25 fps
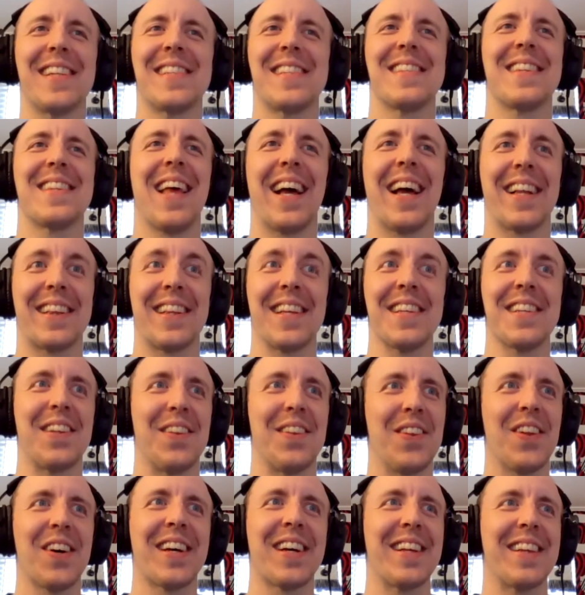that's like this
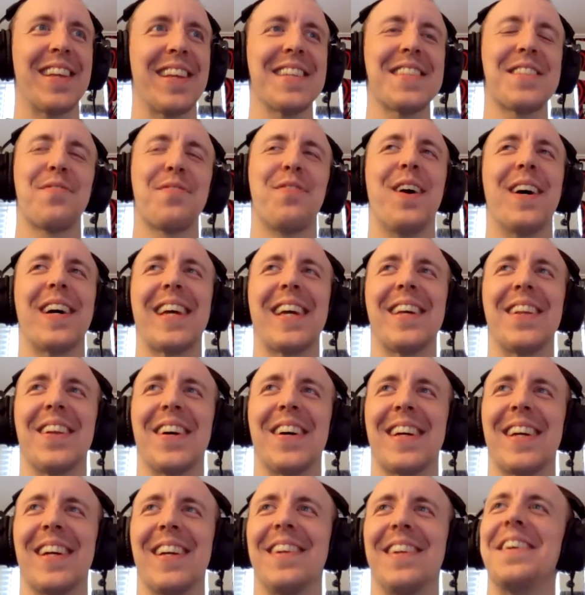look at this funky
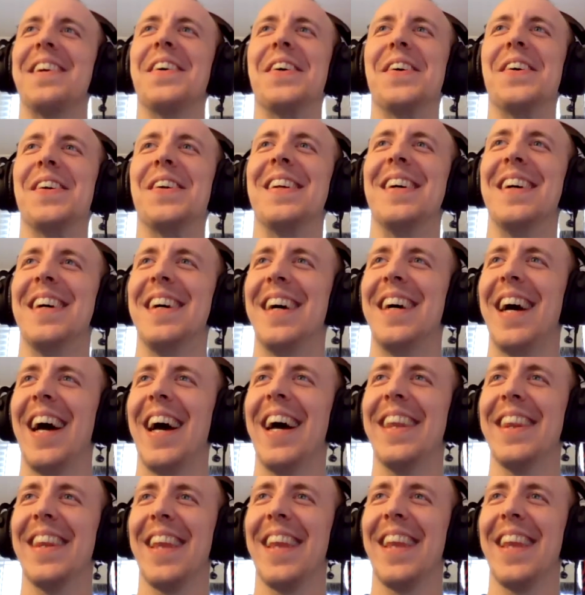looking dude yeah and